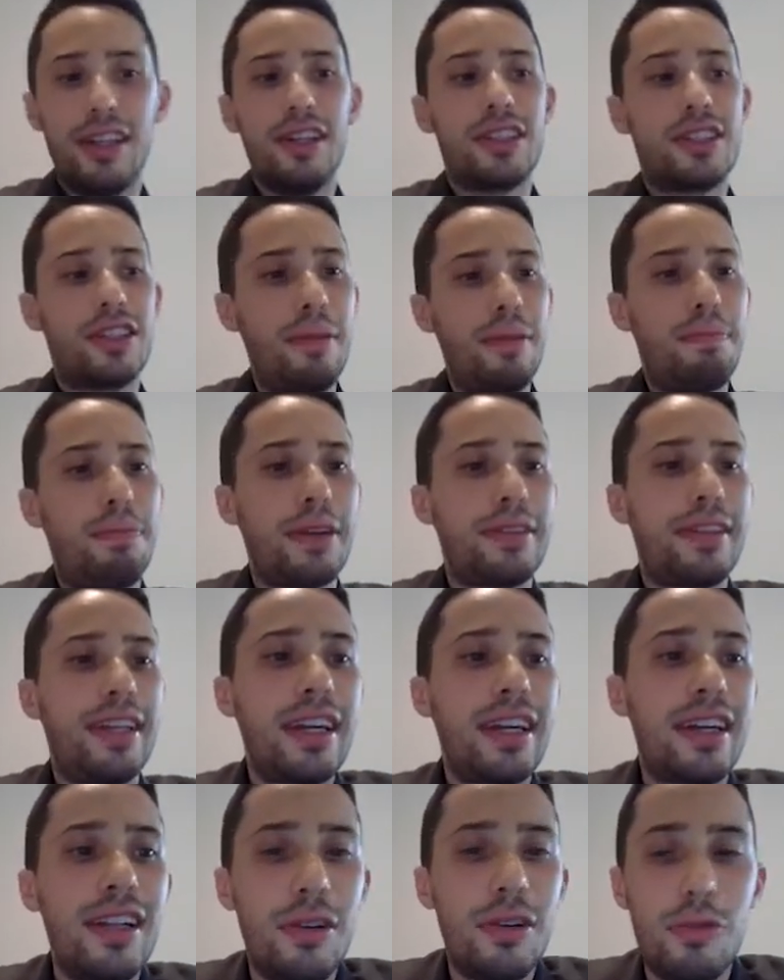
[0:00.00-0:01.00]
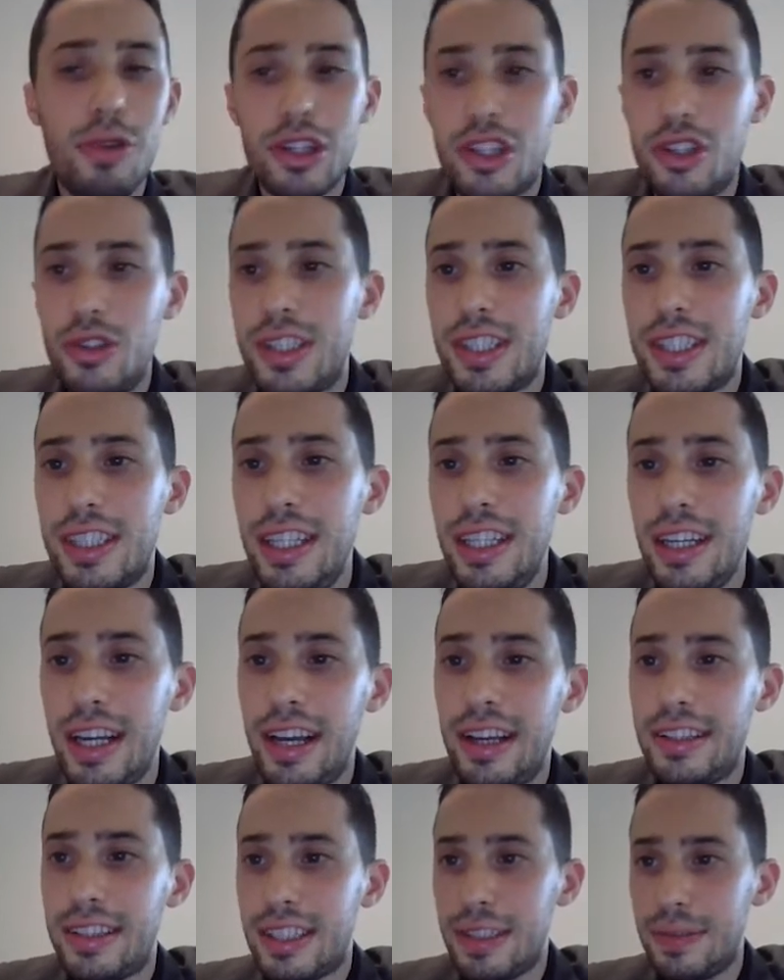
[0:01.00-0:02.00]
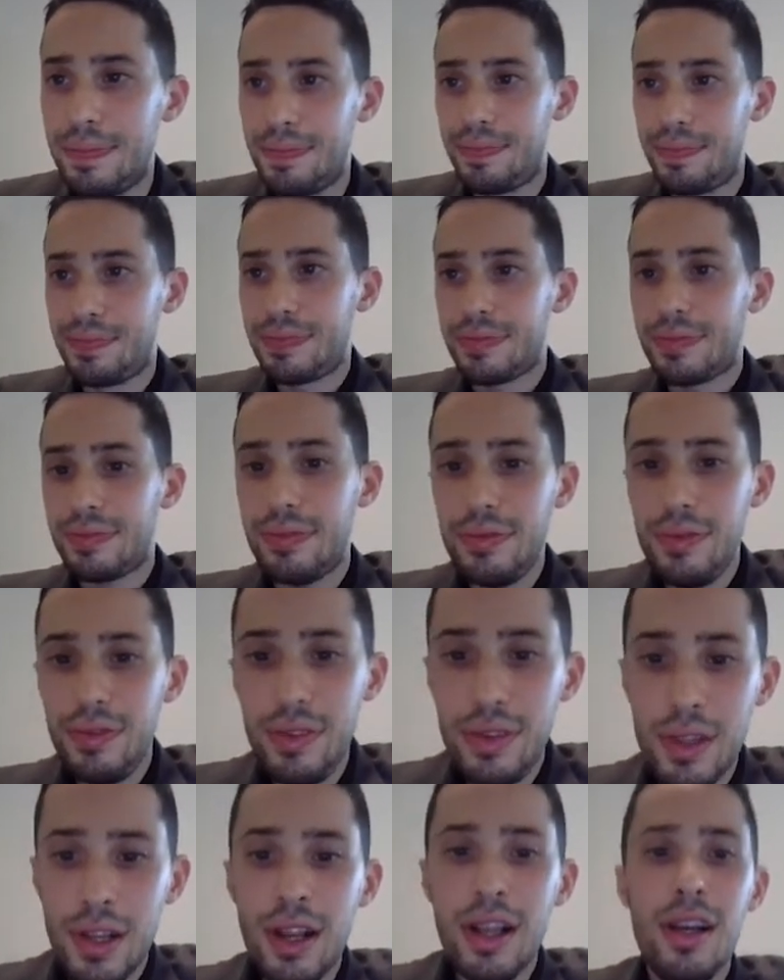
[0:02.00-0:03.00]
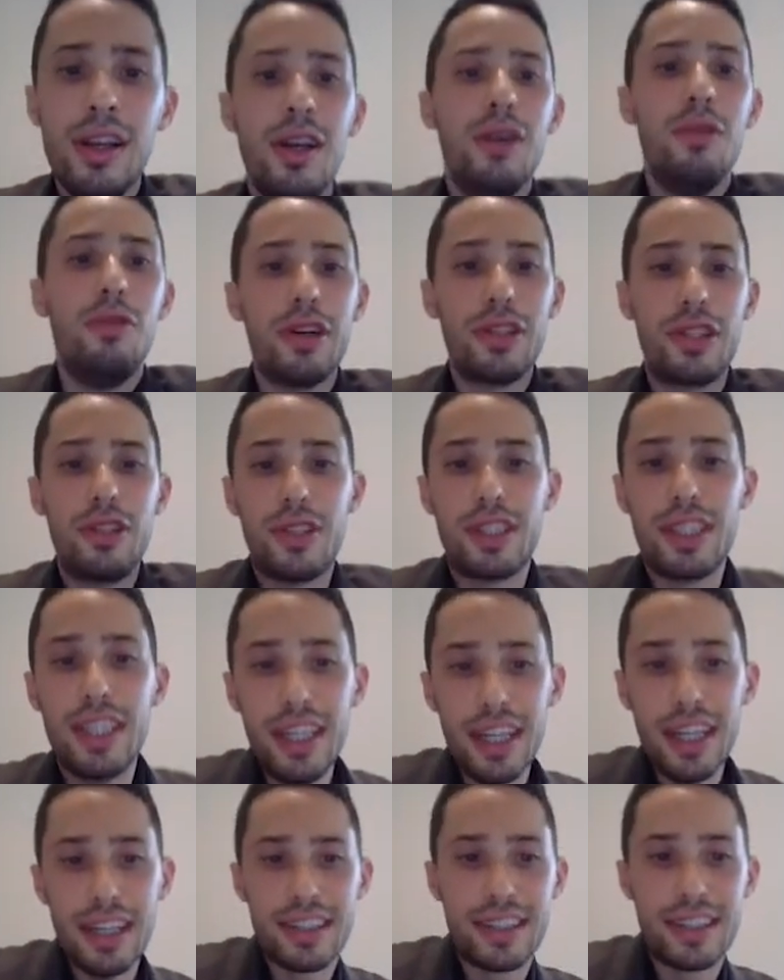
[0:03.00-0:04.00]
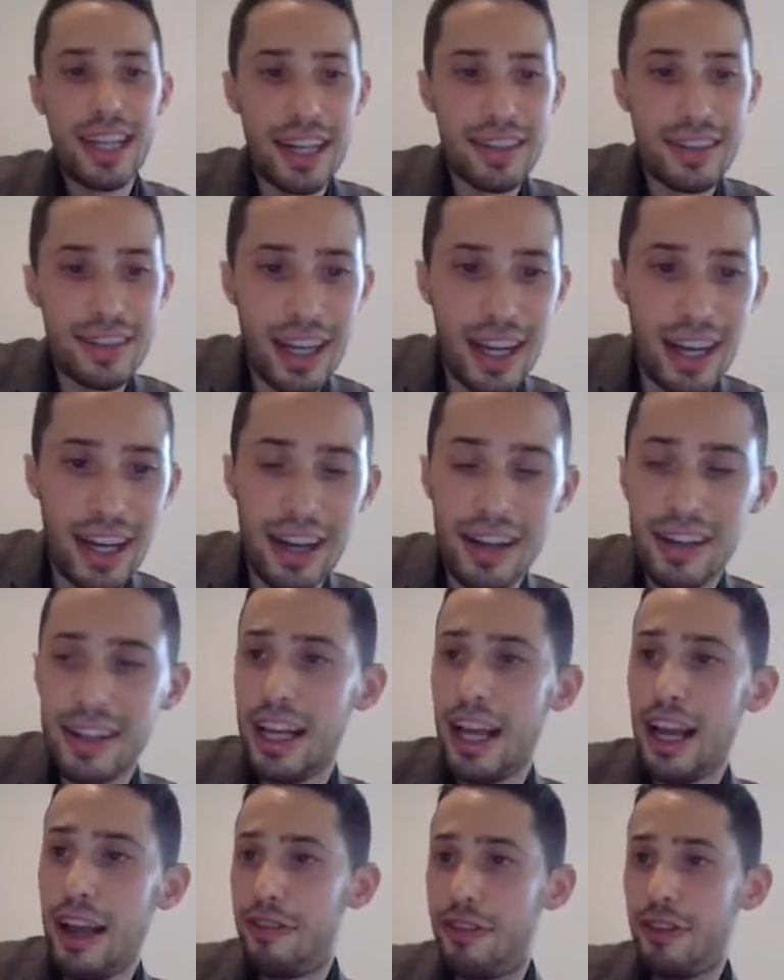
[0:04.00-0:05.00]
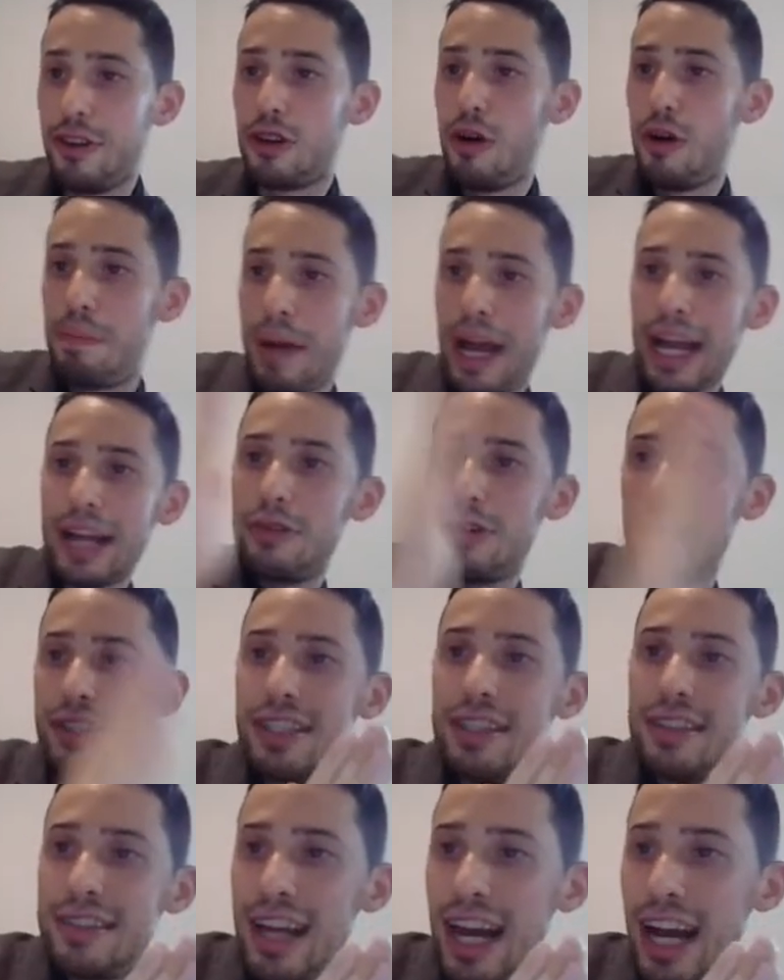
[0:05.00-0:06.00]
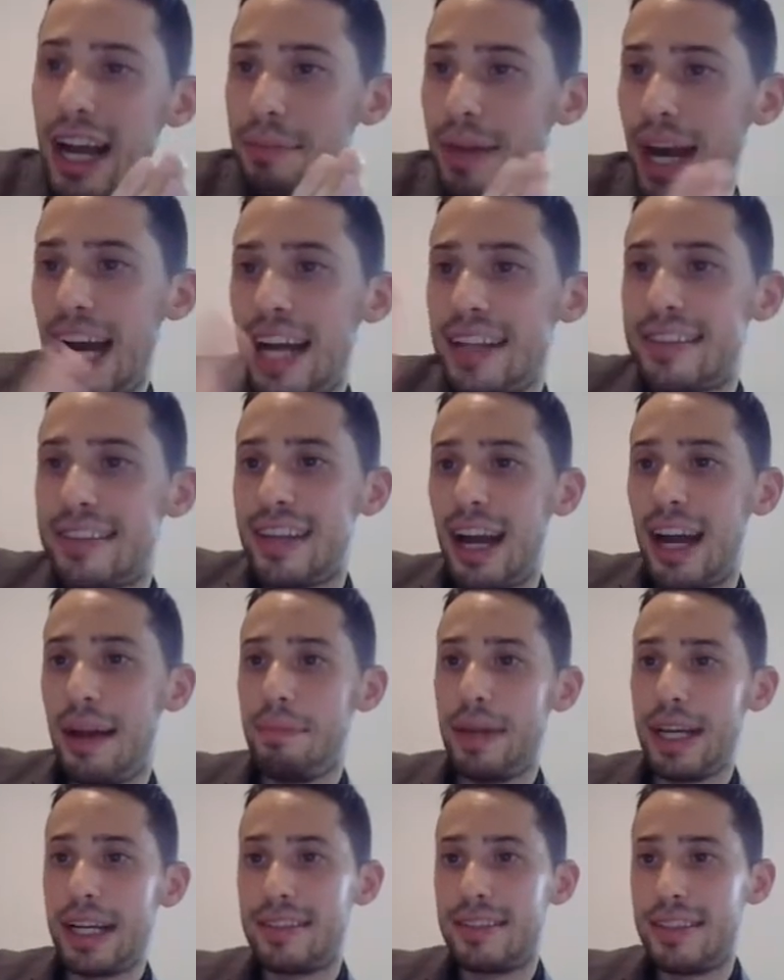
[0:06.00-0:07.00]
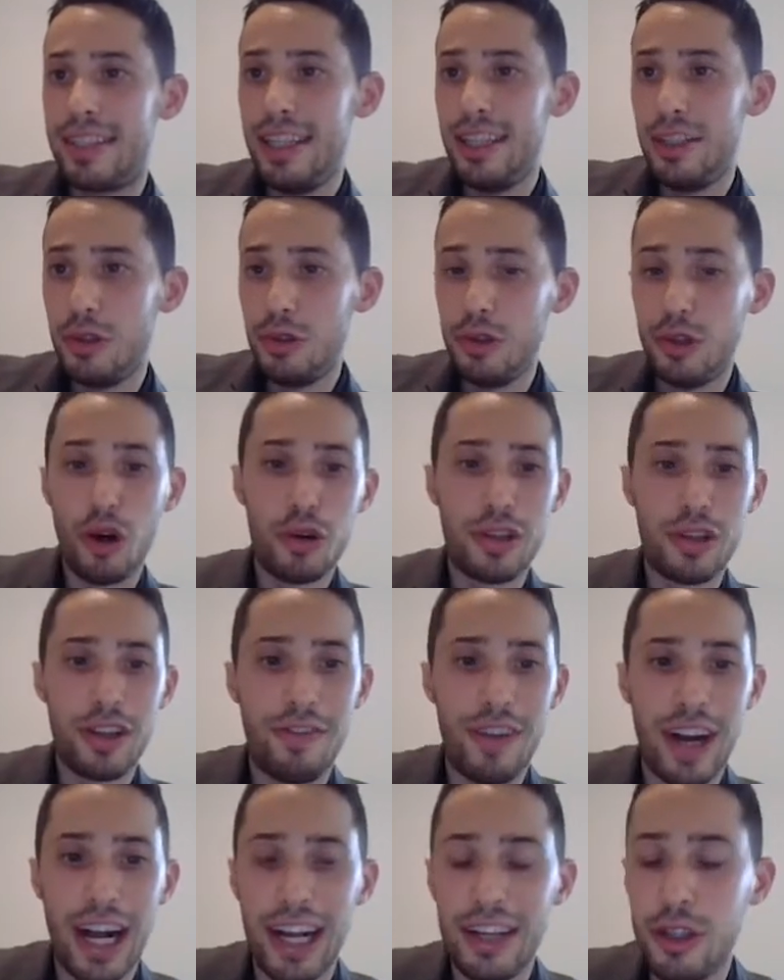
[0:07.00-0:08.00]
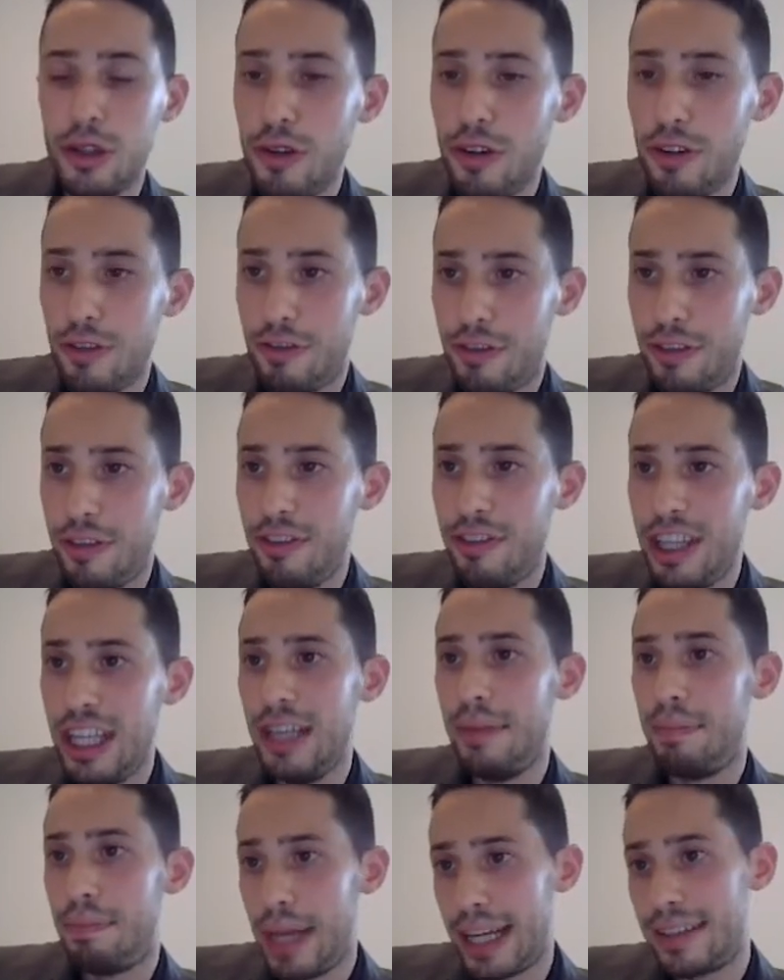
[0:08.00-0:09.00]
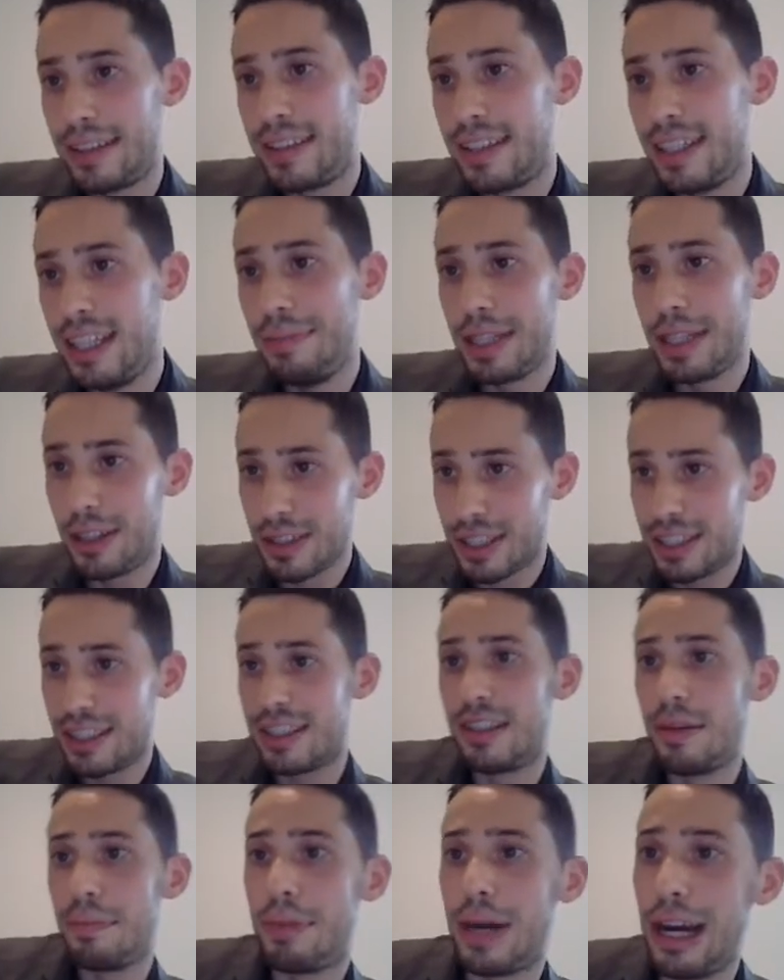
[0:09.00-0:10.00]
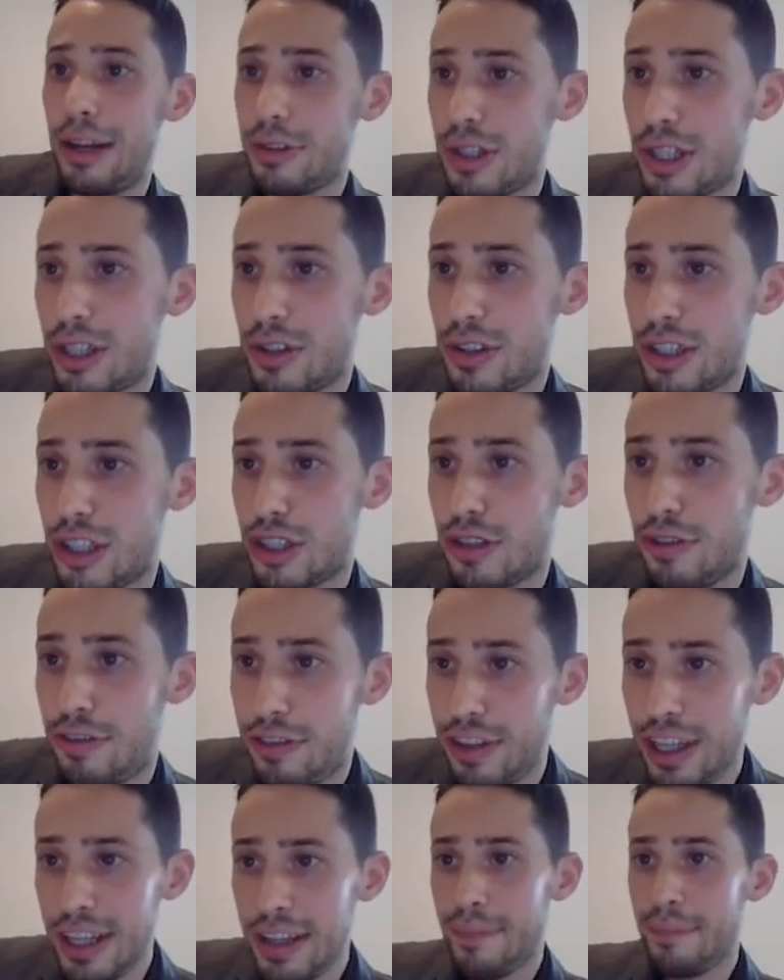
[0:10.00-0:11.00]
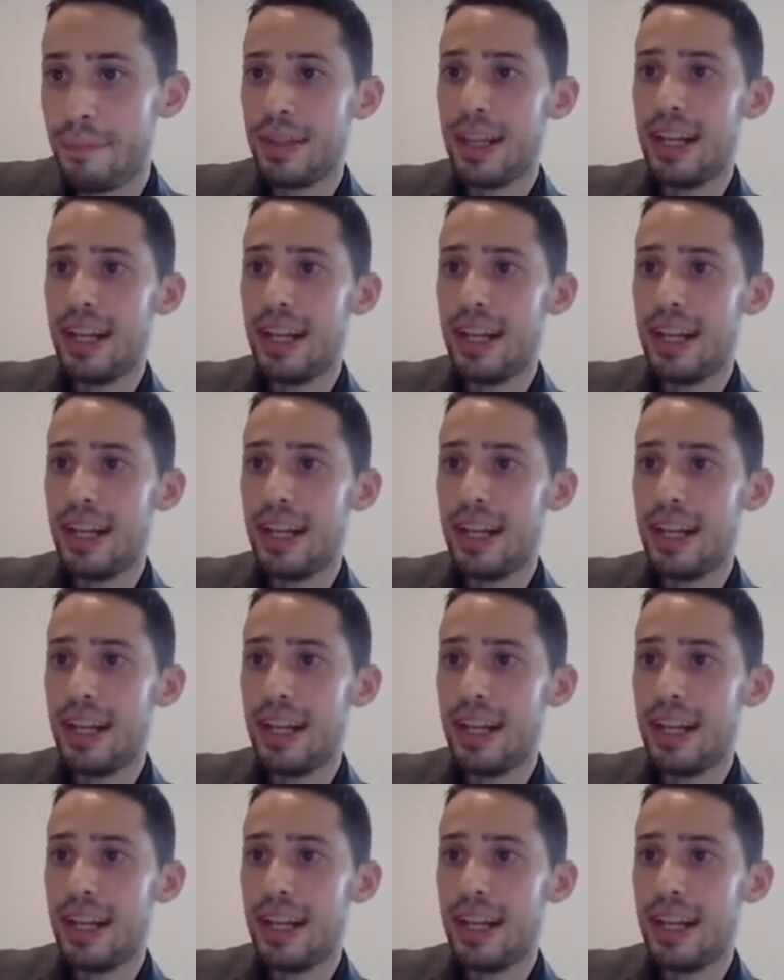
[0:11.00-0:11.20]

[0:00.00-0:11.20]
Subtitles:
So in particular, what you see is that if you go backwards in time, at time big T, you know the value V big T, because this is the boundary condition phi.